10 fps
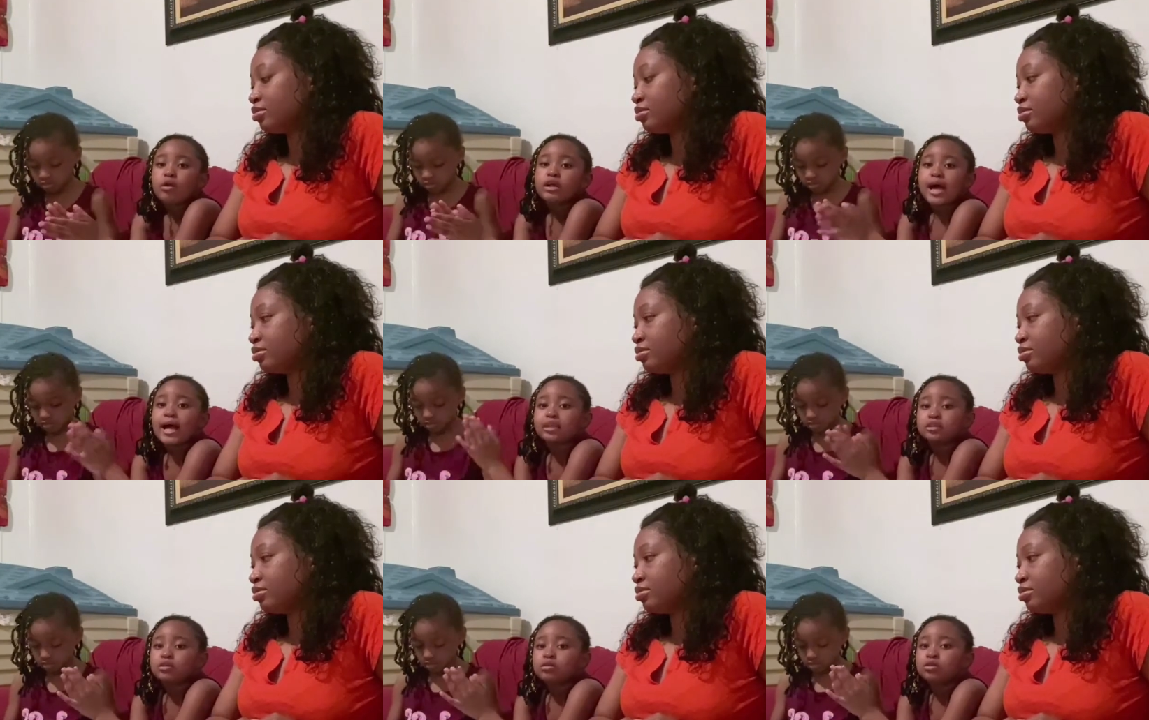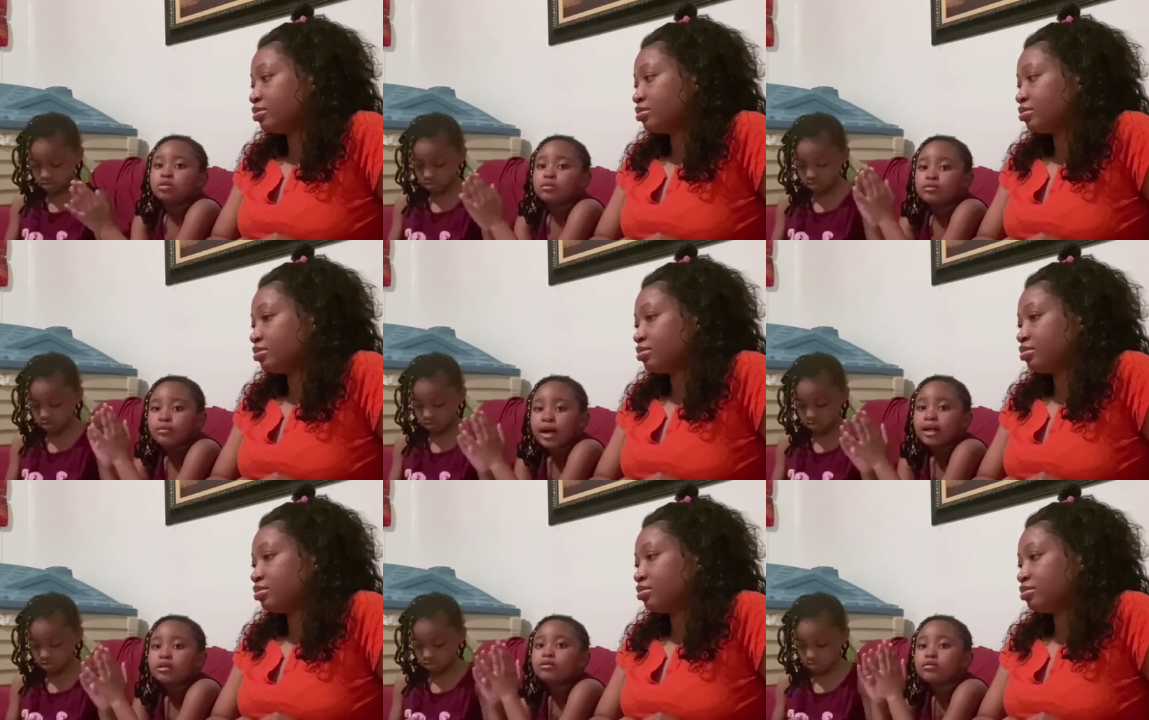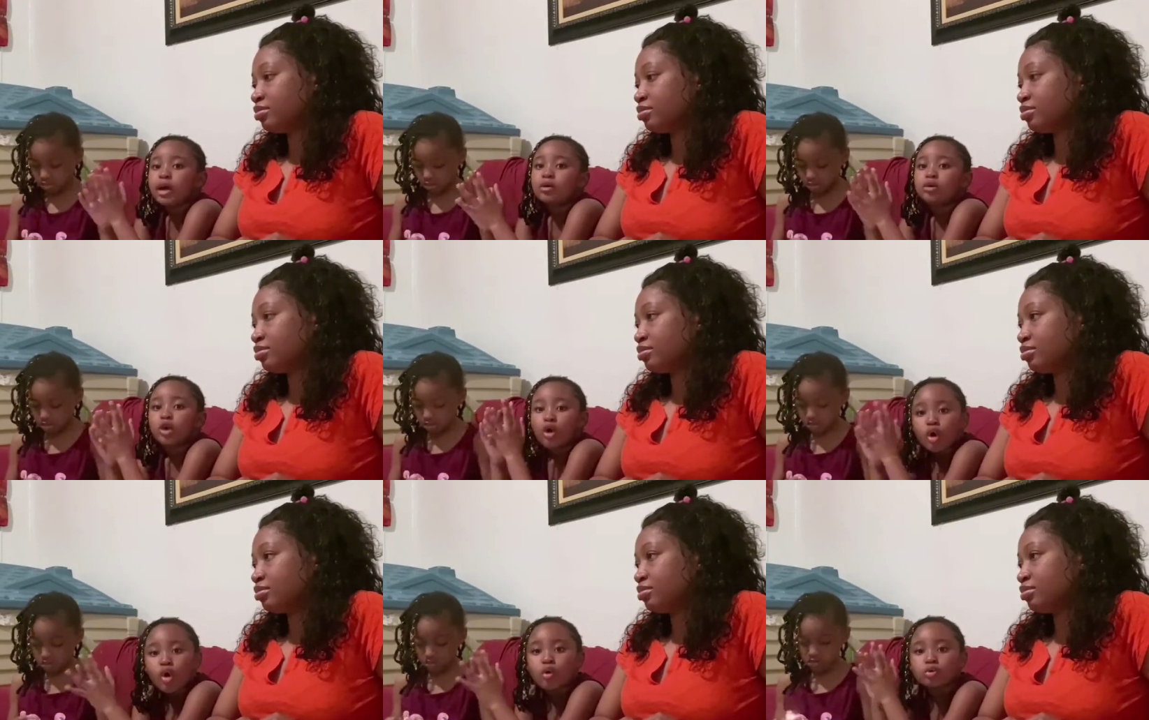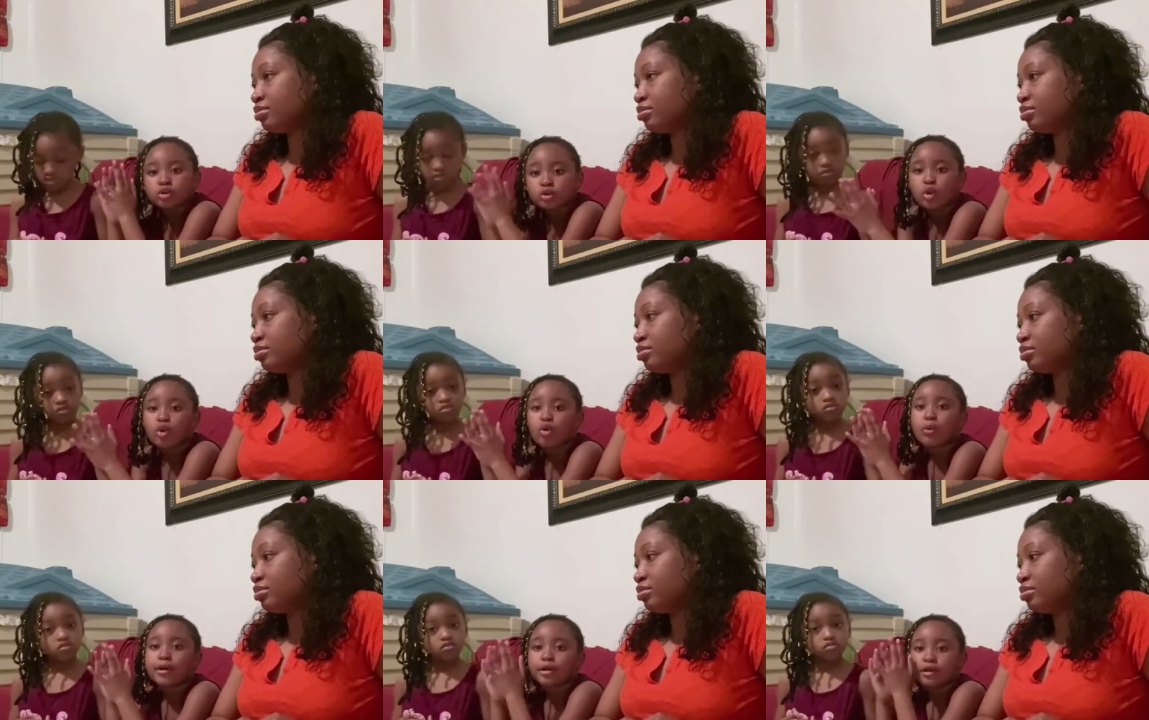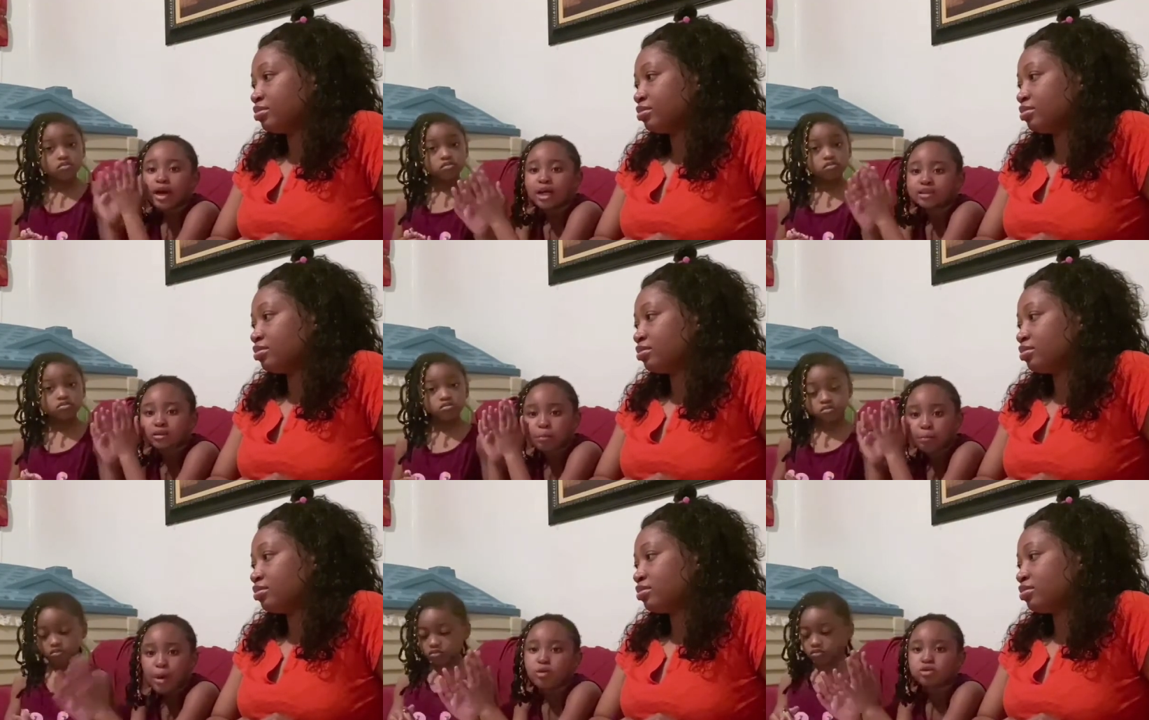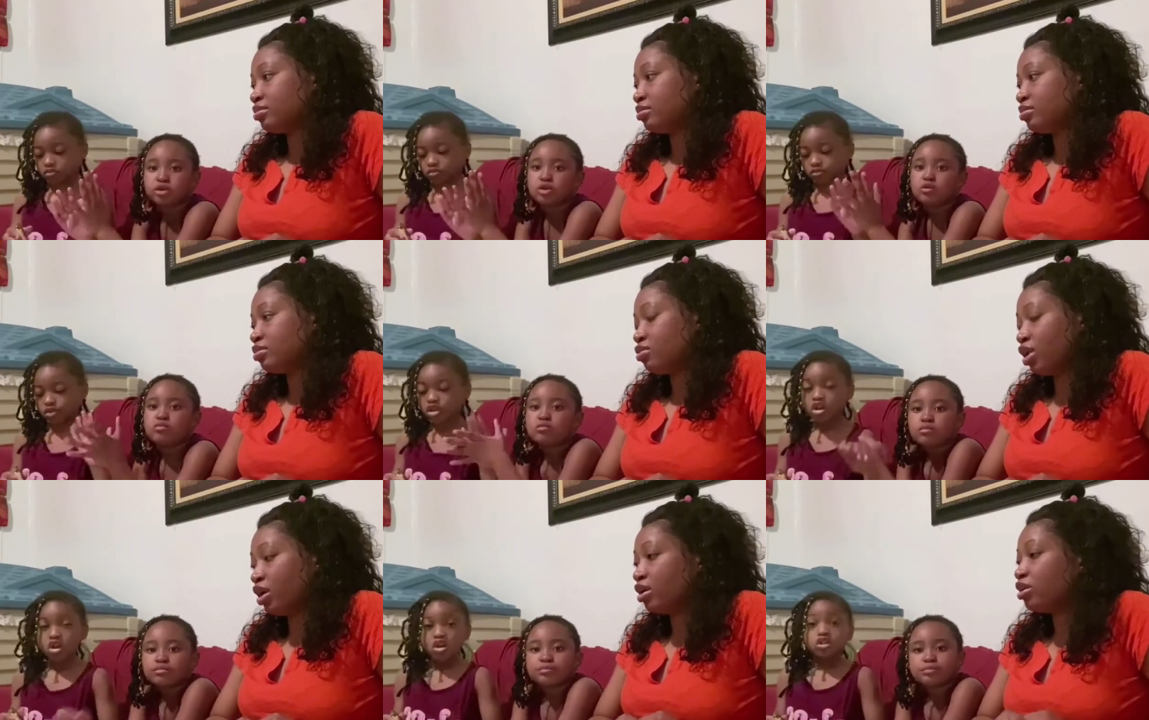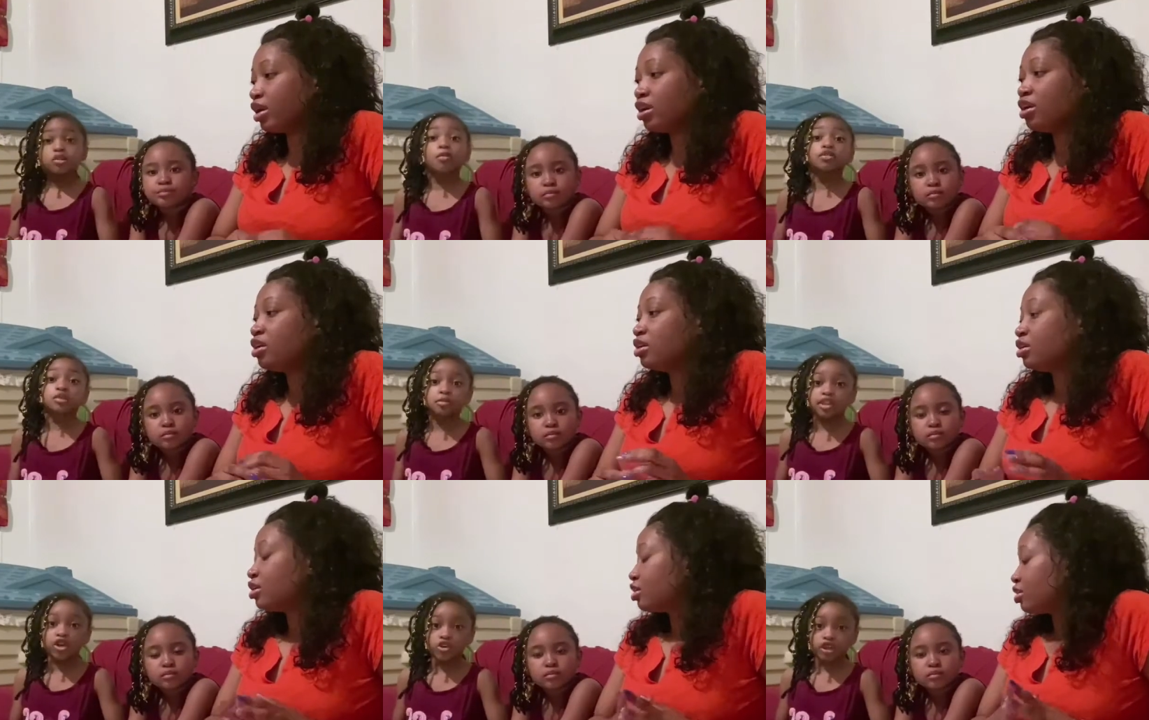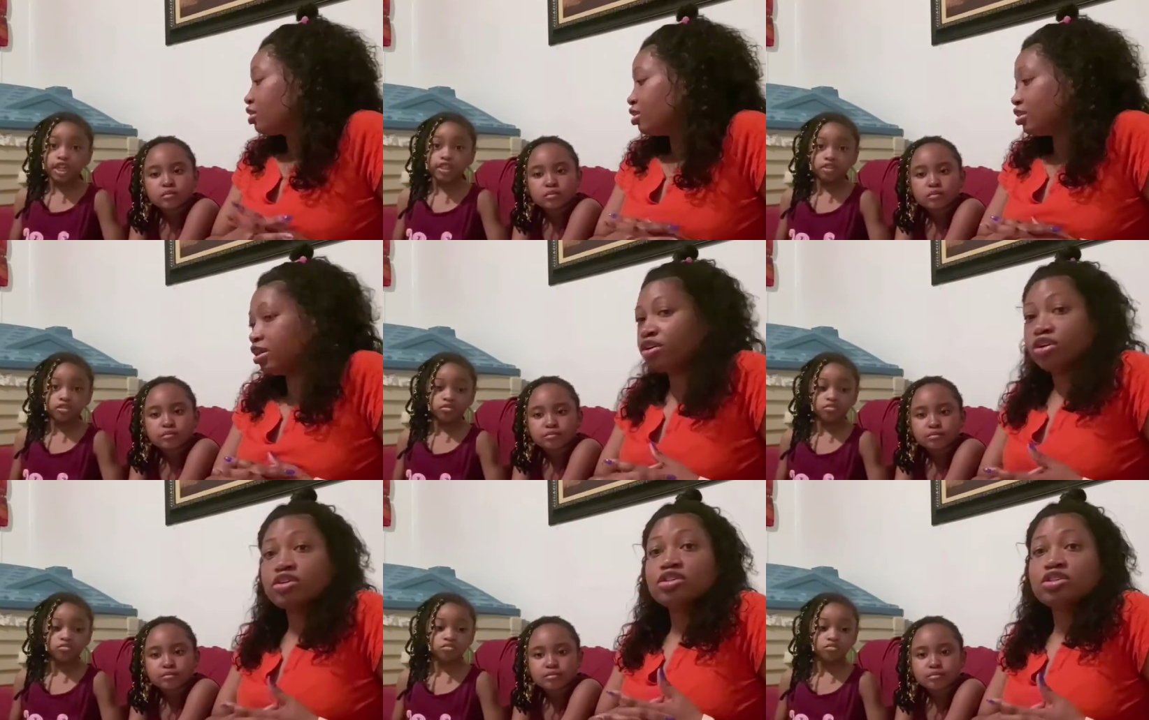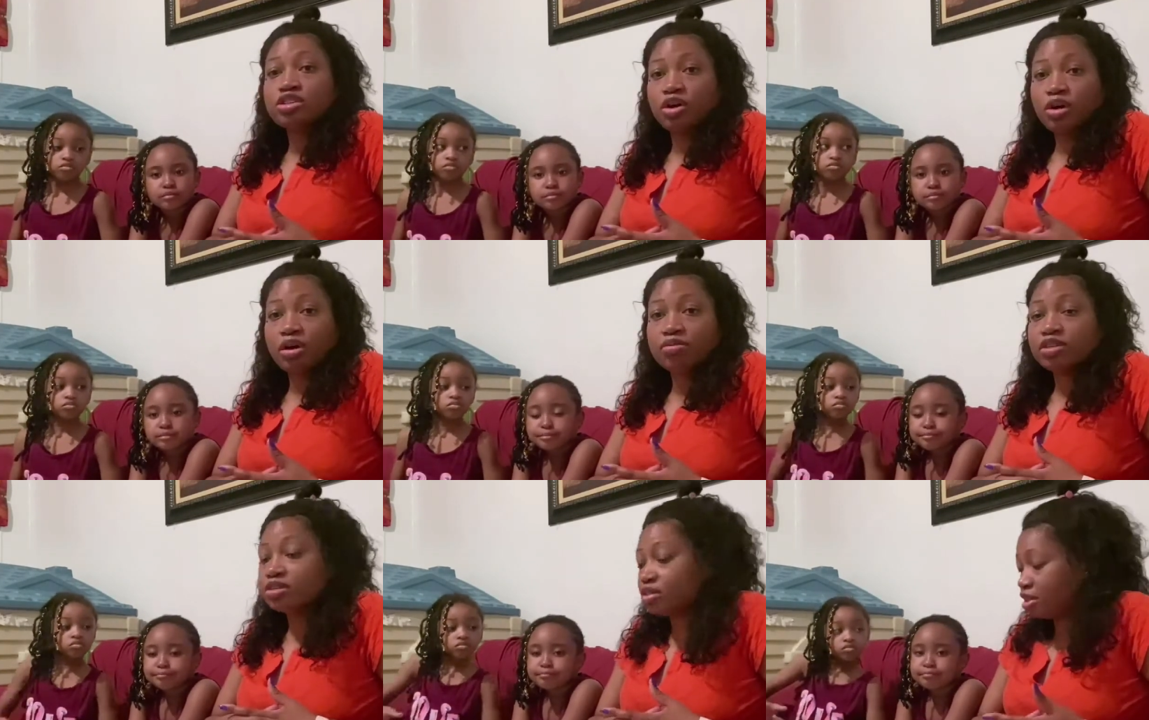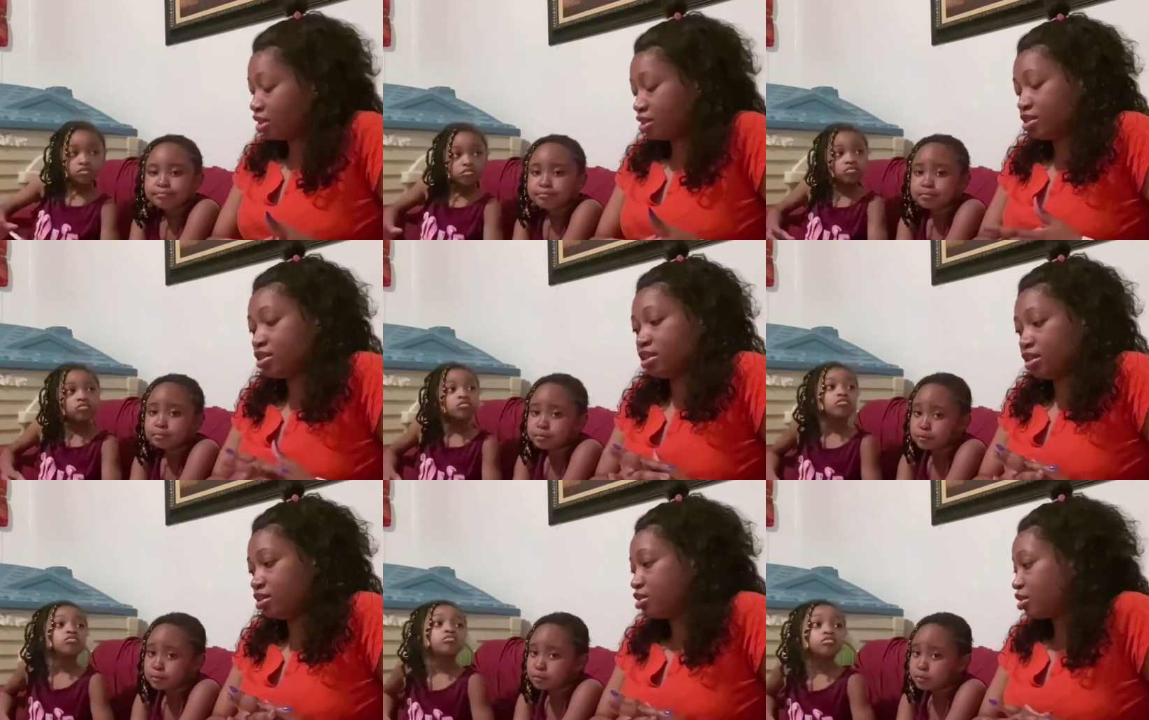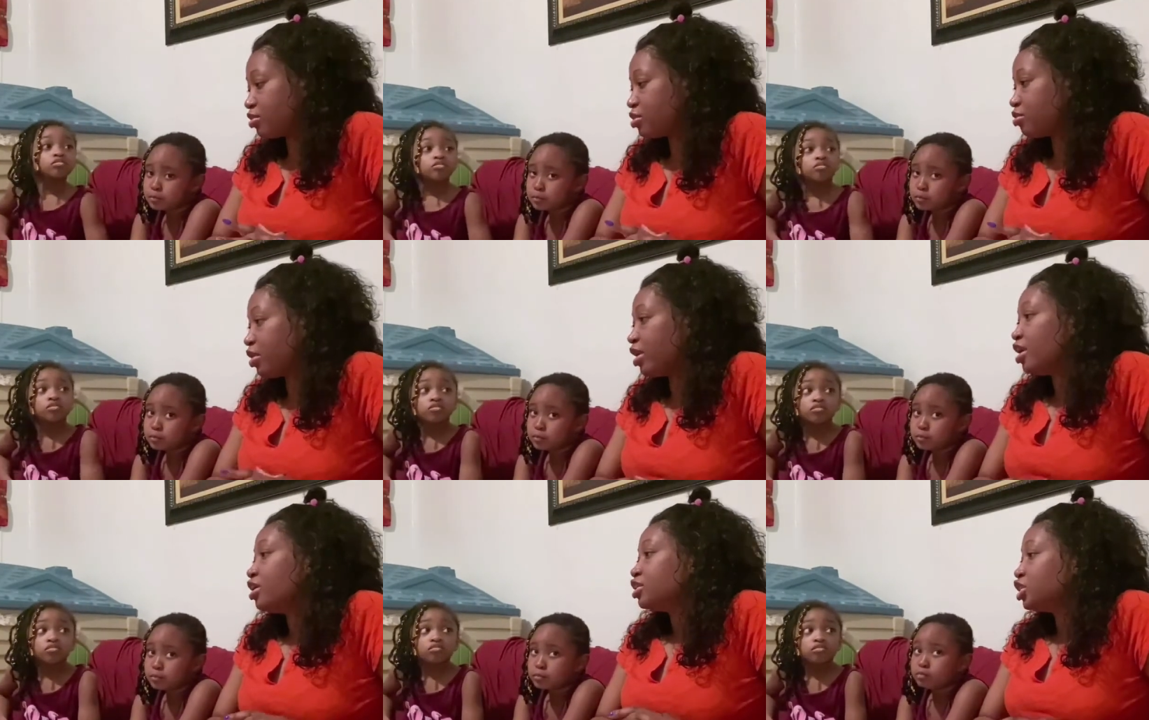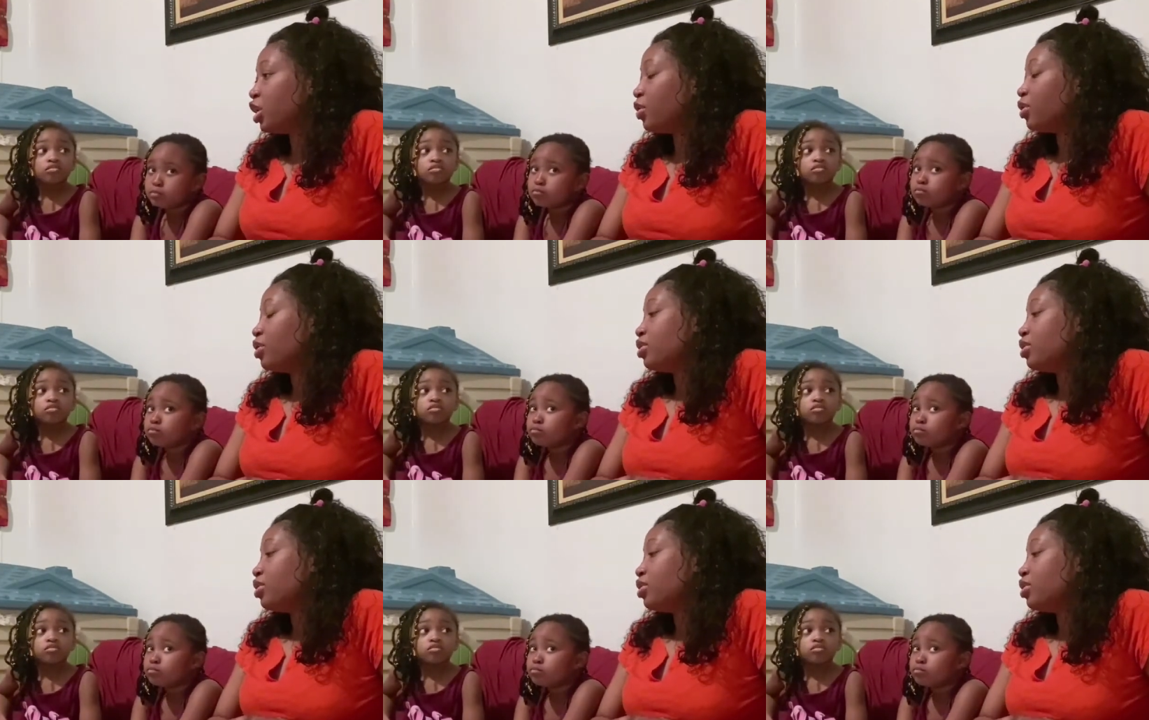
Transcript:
Speaker 1: one asks you to ride around the whole school when you're not supposed
Speaker 2: to? Right. Okay. You're supposed to be learning. Okay, guys. So I'm gonna say this in serious way. So